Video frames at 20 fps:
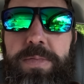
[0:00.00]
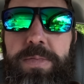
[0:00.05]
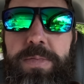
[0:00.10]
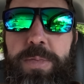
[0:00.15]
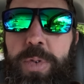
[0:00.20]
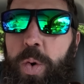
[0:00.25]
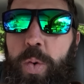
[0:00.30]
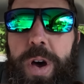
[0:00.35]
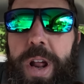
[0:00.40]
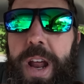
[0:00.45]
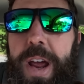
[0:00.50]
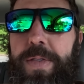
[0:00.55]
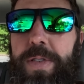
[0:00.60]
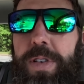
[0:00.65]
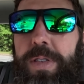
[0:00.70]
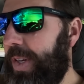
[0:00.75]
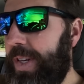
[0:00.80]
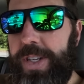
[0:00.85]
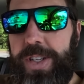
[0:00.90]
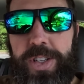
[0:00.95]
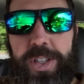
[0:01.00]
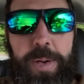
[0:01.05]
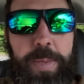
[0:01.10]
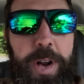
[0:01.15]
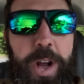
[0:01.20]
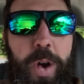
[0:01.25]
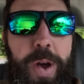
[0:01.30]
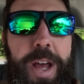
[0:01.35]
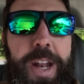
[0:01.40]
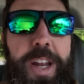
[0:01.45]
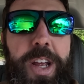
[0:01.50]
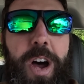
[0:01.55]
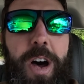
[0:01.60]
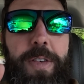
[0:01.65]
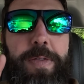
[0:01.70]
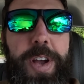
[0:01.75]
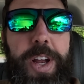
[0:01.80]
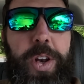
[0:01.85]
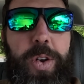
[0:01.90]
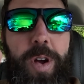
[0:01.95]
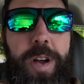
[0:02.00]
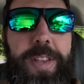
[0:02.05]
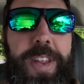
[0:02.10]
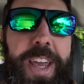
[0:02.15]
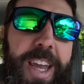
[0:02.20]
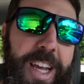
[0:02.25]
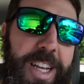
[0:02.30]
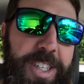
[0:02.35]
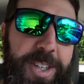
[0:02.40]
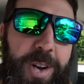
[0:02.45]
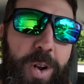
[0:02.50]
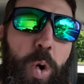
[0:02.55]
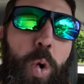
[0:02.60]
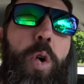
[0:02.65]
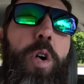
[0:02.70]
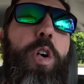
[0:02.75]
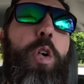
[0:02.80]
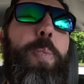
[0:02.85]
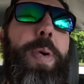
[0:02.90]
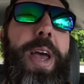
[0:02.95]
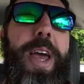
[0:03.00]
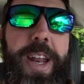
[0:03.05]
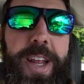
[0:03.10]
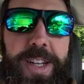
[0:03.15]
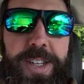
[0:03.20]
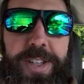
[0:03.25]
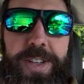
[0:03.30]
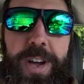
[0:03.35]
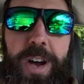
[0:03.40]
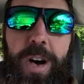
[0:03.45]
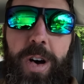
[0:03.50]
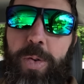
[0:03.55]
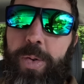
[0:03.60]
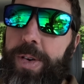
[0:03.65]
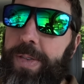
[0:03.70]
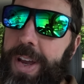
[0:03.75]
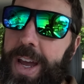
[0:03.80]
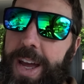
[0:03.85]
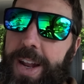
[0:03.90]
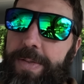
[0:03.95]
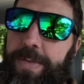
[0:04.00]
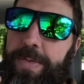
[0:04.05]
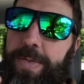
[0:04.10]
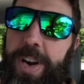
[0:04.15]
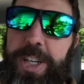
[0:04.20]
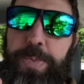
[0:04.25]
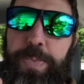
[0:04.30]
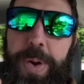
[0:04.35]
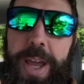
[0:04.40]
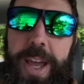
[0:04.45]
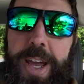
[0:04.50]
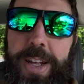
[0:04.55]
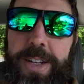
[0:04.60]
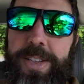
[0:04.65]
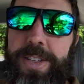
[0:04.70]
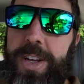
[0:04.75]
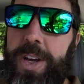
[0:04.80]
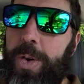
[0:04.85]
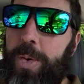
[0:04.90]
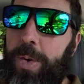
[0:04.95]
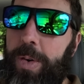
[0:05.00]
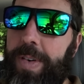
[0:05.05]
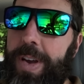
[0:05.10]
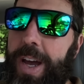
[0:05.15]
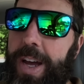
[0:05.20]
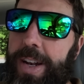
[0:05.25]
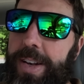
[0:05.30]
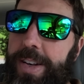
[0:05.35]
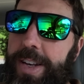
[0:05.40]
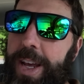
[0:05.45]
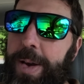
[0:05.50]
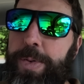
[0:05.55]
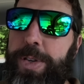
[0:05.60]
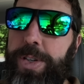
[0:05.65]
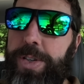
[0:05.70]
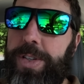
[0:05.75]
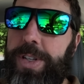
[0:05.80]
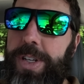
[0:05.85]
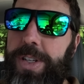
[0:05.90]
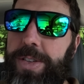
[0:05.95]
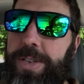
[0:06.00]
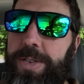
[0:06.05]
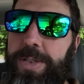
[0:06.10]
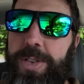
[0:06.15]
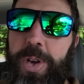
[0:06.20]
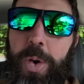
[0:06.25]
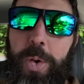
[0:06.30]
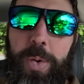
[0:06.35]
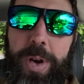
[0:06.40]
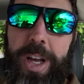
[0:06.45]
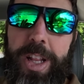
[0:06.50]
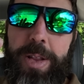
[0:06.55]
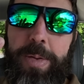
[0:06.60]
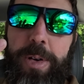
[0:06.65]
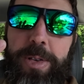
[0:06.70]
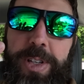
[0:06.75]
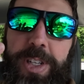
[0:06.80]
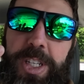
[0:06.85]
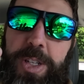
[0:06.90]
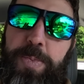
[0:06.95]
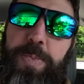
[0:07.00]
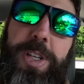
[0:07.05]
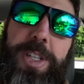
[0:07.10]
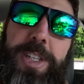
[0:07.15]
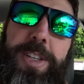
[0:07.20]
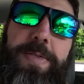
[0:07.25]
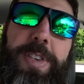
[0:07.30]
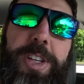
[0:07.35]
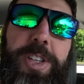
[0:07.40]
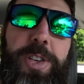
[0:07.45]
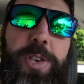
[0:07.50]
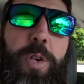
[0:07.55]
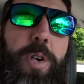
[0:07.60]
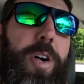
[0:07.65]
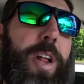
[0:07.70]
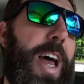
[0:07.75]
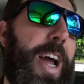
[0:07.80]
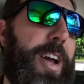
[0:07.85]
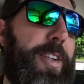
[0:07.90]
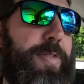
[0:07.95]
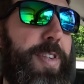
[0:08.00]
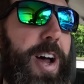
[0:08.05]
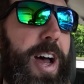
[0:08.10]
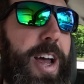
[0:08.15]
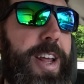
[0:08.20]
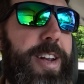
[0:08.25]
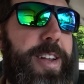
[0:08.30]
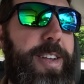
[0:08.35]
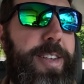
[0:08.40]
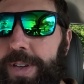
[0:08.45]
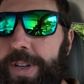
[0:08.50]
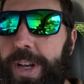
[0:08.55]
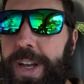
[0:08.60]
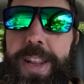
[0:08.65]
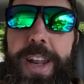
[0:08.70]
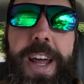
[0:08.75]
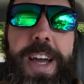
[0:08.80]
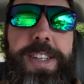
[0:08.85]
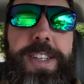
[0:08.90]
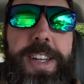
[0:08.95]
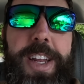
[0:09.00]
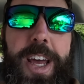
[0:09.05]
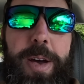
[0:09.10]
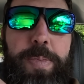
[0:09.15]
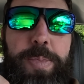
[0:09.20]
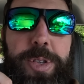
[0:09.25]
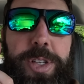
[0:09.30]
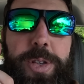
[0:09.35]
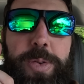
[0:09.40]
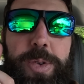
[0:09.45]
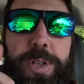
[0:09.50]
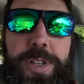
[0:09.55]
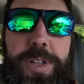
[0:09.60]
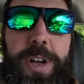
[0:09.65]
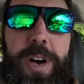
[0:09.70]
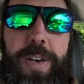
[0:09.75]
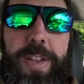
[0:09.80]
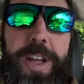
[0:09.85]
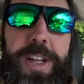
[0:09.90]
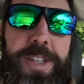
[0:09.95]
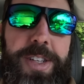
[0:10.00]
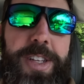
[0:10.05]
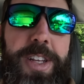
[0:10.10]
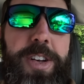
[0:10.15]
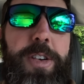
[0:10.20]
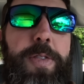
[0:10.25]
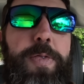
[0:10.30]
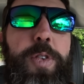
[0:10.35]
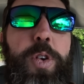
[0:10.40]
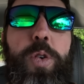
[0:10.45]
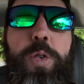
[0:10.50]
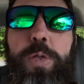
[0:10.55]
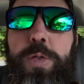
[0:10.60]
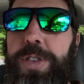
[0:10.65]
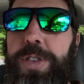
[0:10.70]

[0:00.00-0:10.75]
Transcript: but whatever. So I'm gonna go ahead and call victory on the engine oil pan install. We've got fresh pans, we've got temperature sensors, we've got the most expensive engine oil I could find, and the next step is to install that centrifuge